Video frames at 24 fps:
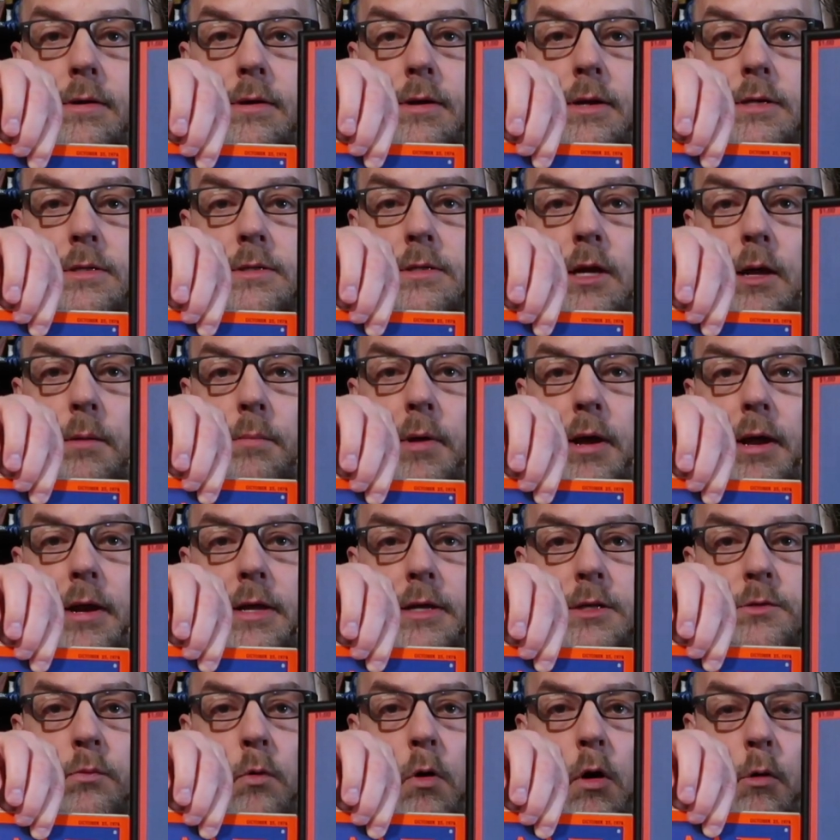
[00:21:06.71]
It's not bad.
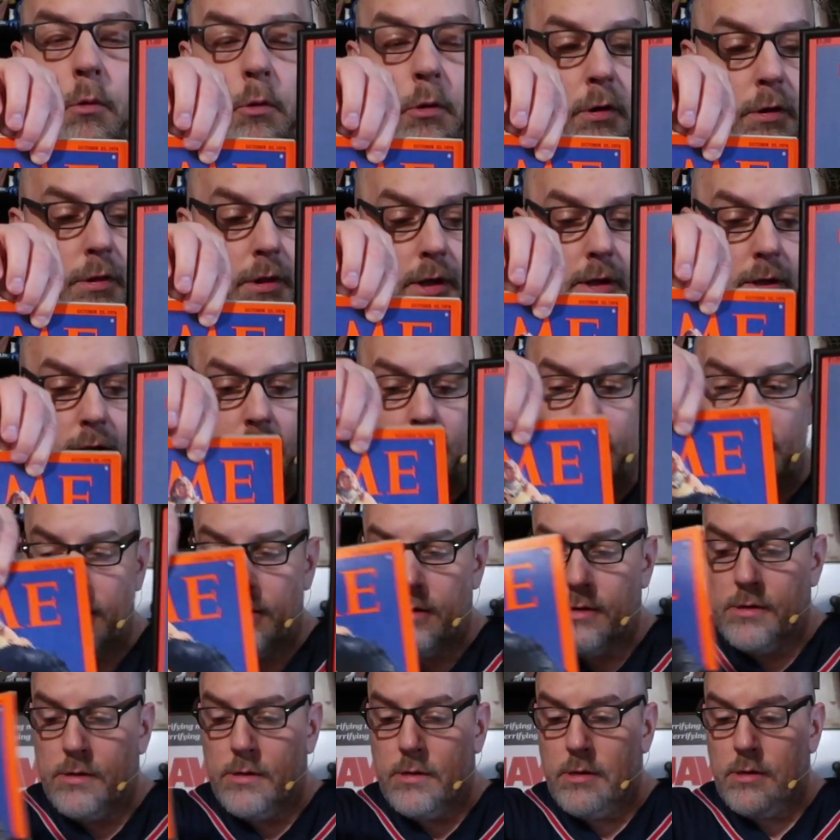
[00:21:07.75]
It's wall-worthy.
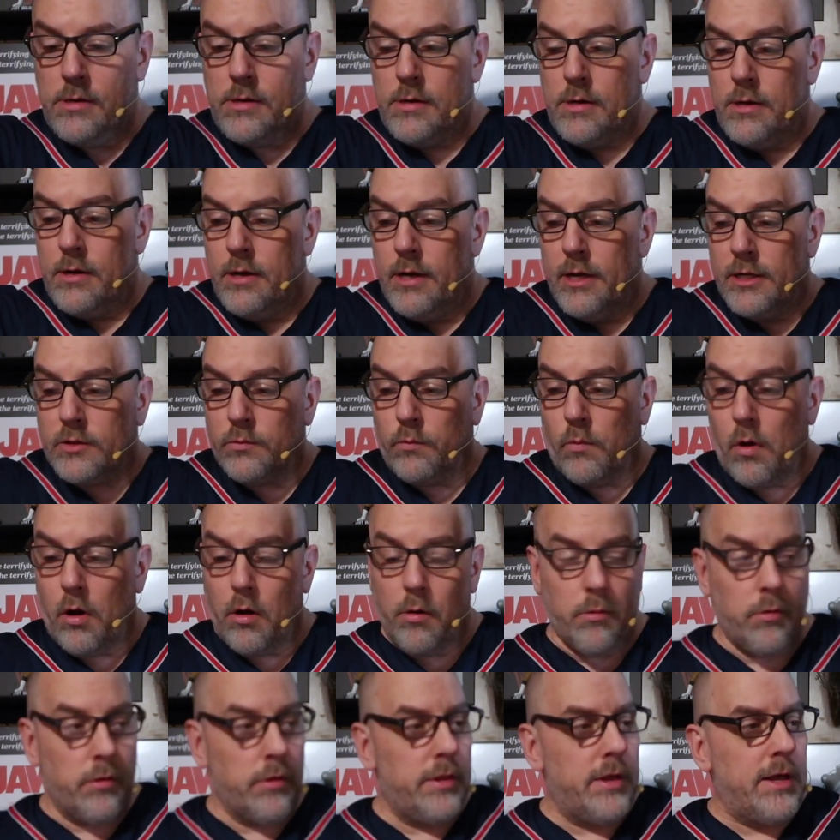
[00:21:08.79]
It's
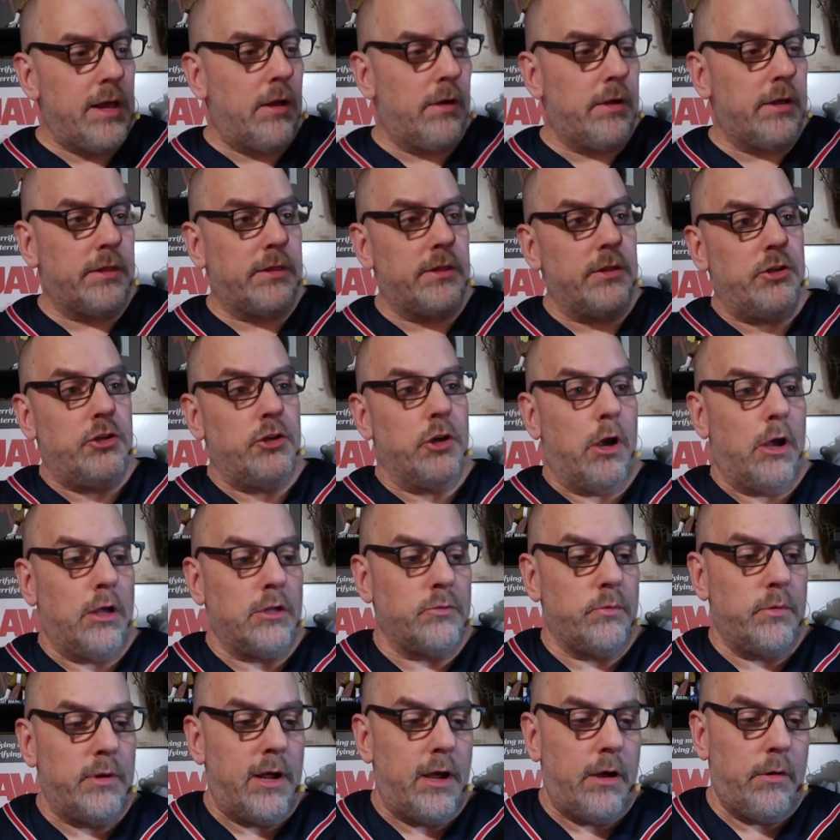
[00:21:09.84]
wall-worthy. I'll get the Jaws
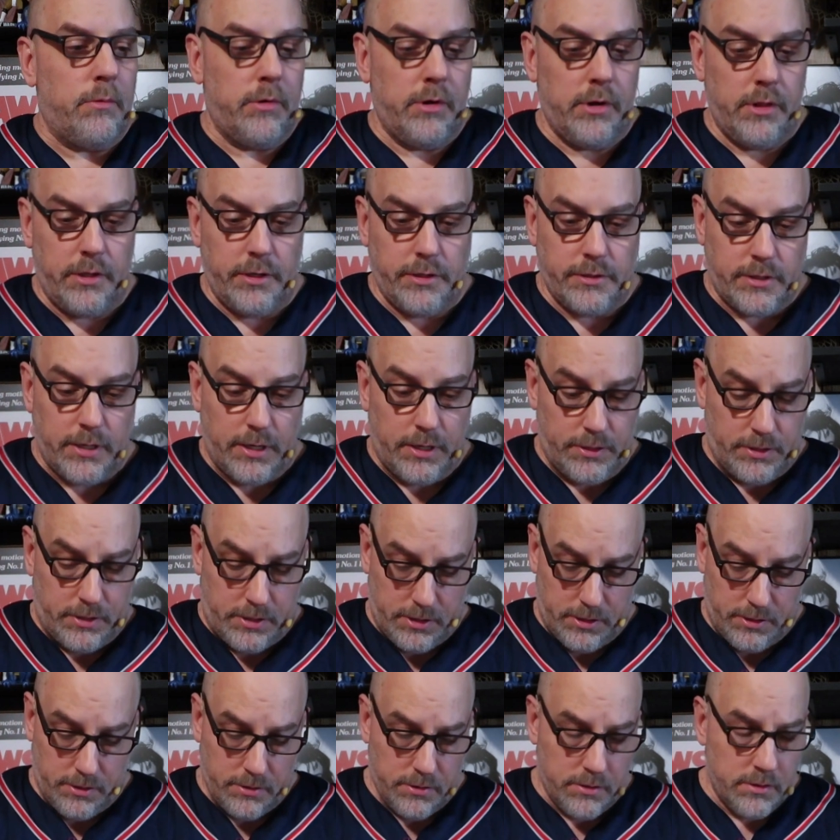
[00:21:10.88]
one out one of these days,
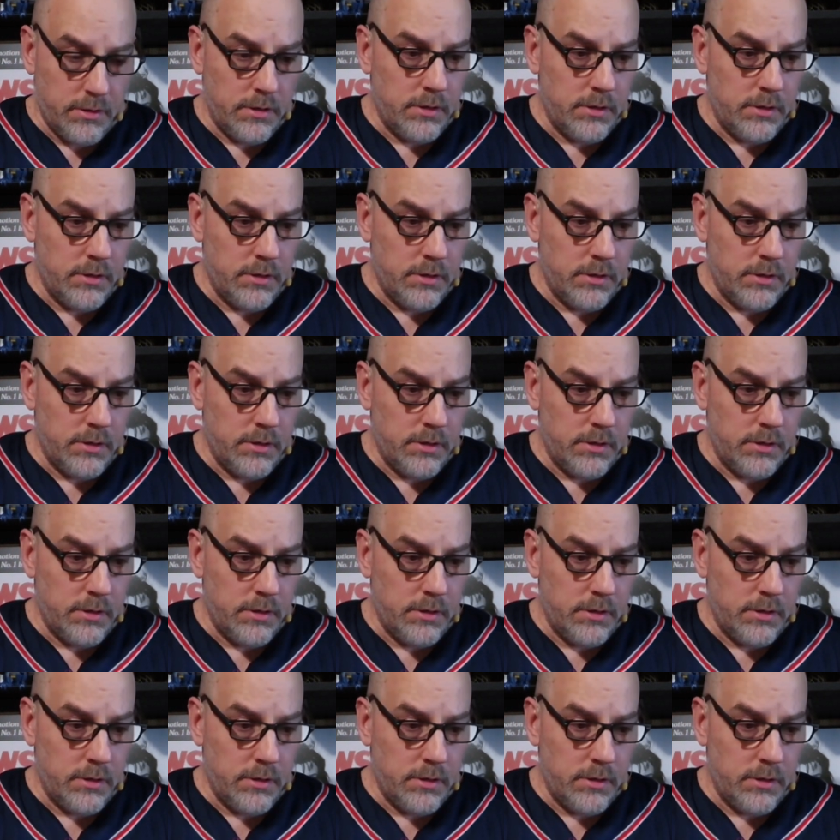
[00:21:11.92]
too.